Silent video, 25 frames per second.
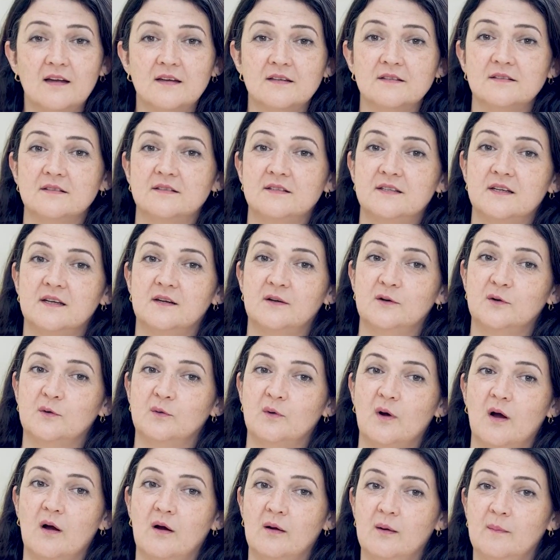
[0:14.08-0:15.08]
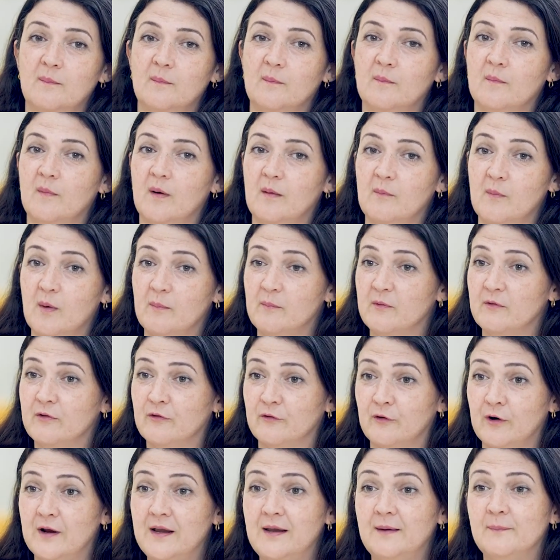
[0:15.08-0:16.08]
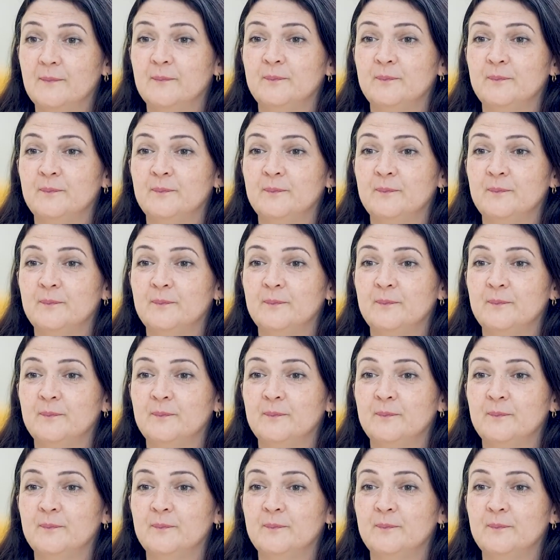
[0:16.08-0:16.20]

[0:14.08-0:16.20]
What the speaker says: So I'm a mum of three.